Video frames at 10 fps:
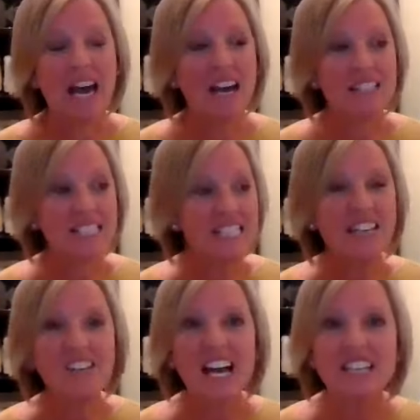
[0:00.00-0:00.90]
as a
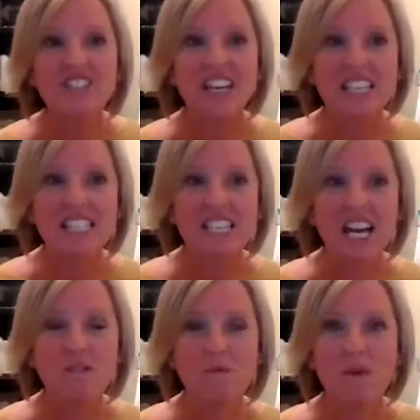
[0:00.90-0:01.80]
dental hygienist,
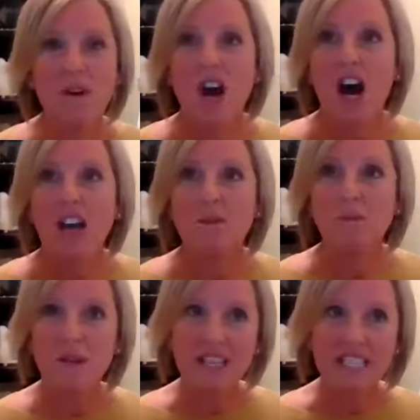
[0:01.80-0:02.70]
I
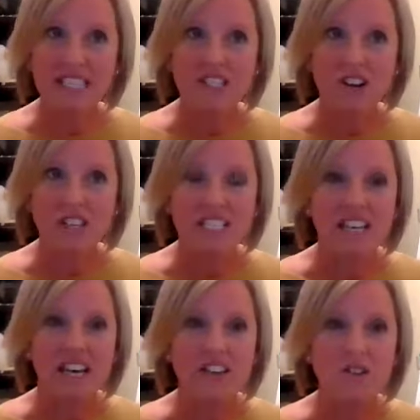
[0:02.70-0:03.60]
really started to
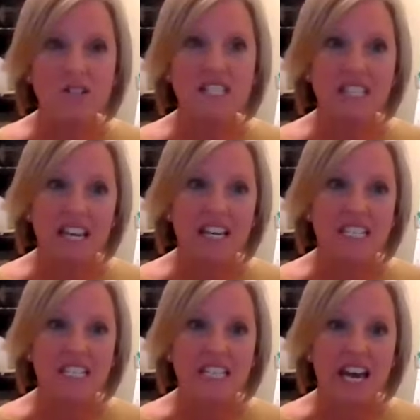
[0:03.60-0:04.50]

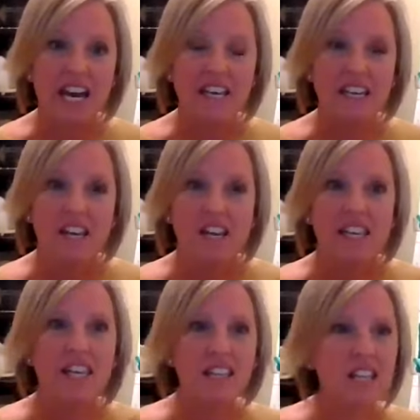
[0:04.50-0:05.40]
understand that
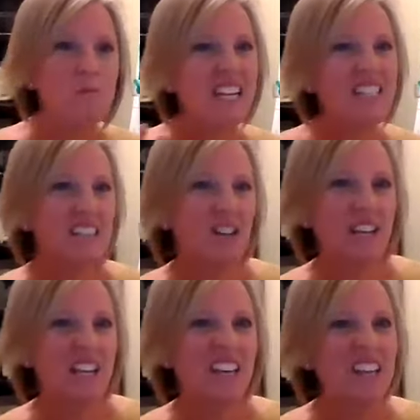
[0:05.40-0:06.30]
killing
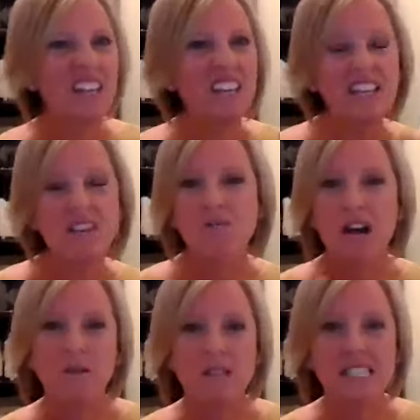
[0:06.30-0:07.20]
bacteria and killing
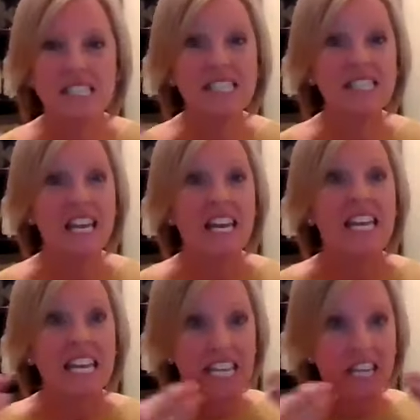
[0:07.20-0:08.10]
viruses
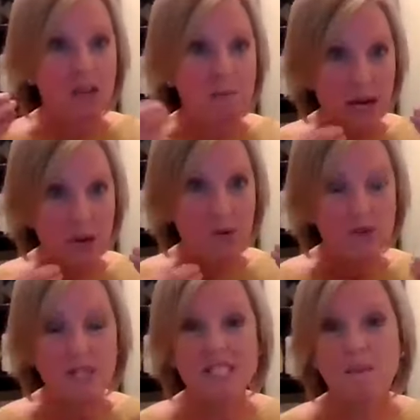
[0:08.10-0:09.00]
in the mouth
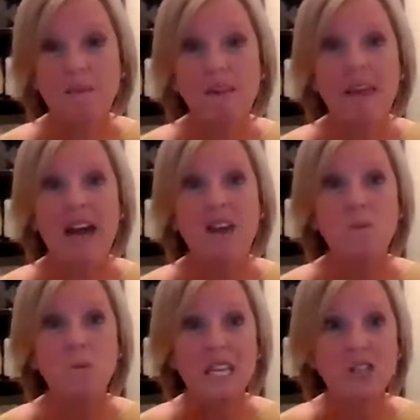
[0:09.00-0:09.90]
is something that
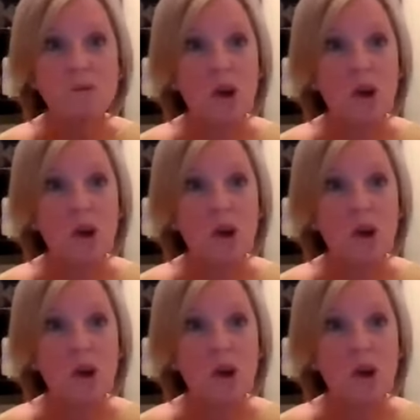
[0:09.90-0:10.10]
we do